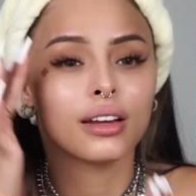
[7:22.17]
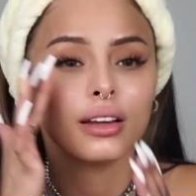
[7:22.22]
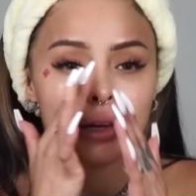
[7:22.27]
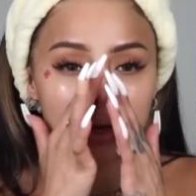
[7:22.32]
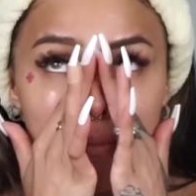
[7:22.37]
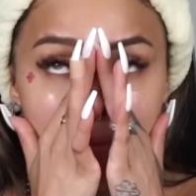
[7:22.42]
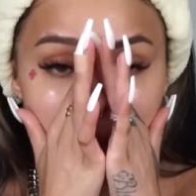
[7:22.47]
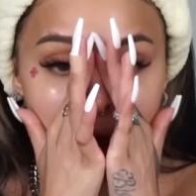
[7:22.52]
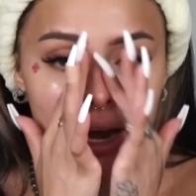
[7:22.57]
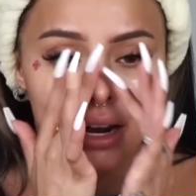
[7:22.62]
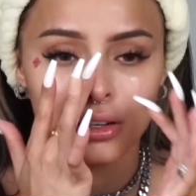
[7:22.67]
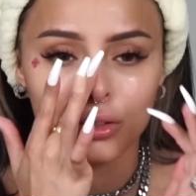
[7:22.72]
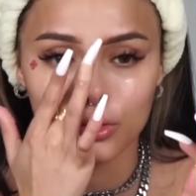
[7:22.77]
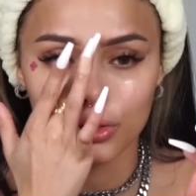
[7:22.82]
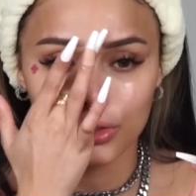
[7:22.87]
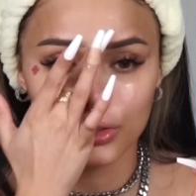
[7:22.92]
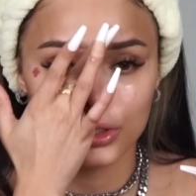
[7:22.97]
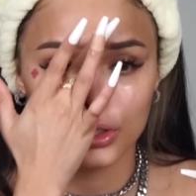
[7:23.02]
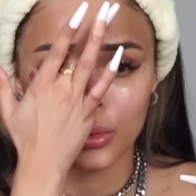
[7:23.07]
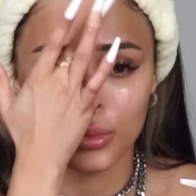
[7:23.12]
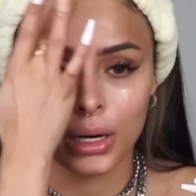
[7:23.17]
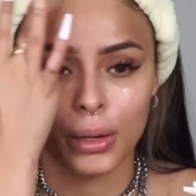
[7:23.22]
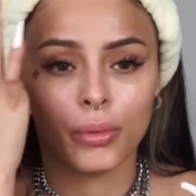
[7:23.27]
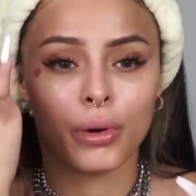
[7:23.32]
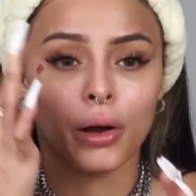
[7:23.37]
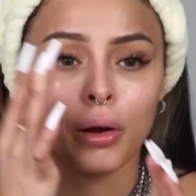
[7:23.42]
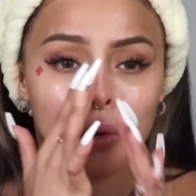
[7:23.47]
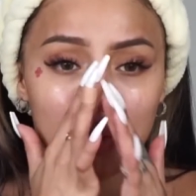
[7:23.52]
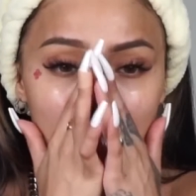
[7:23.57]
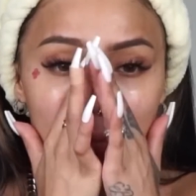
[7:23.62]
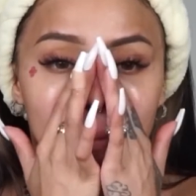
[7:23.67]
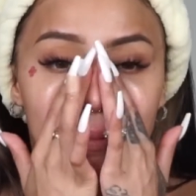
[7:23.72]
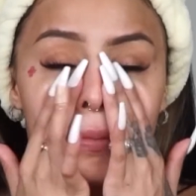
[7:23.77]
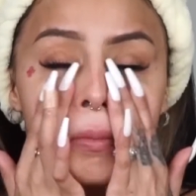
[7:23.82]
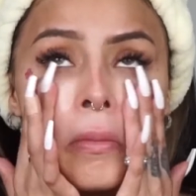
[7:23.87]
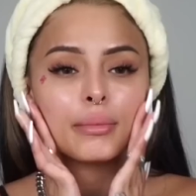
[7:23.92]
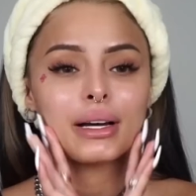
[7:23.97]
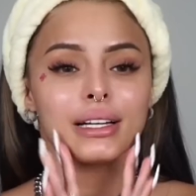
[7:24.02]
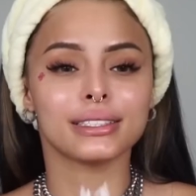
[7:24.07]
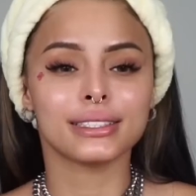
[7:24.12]
Mad close to my brow.
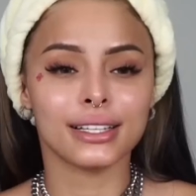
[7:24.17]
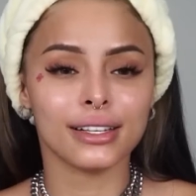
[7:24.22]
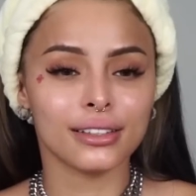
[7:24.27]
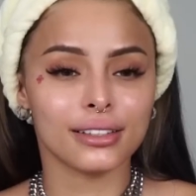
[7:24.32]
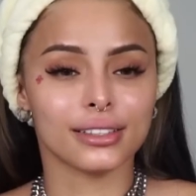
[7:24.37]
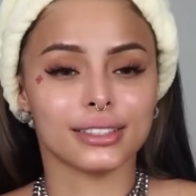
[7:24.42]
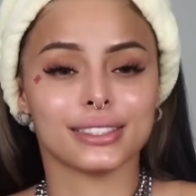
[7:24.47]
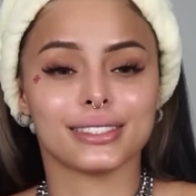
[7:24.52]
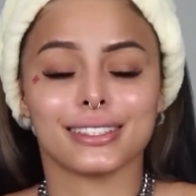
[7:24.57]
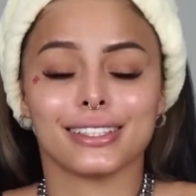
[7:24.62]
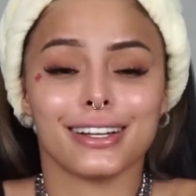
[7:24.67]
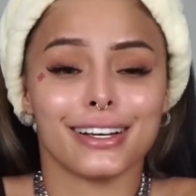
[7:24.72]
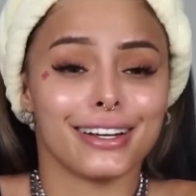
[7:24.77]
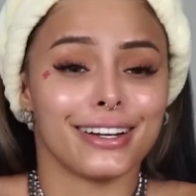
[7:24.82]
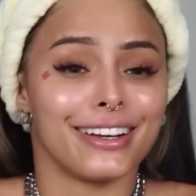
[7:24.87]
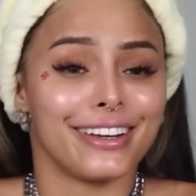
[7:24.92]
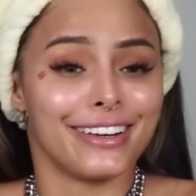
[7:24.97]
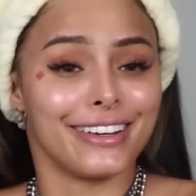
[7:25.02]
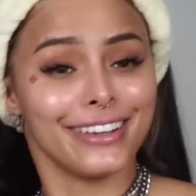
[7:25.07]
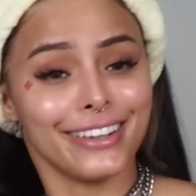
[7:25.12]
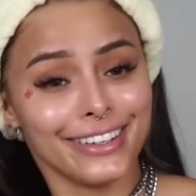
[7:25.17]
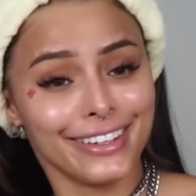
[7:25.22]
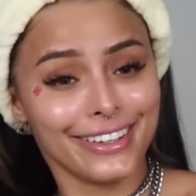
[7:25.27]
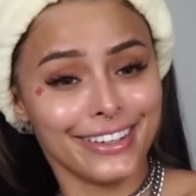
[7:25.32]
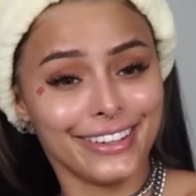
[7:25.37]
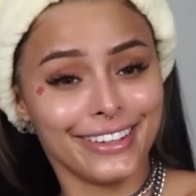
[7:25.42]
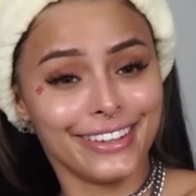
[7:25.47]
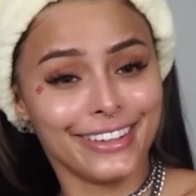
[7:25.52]
And my skin looks good.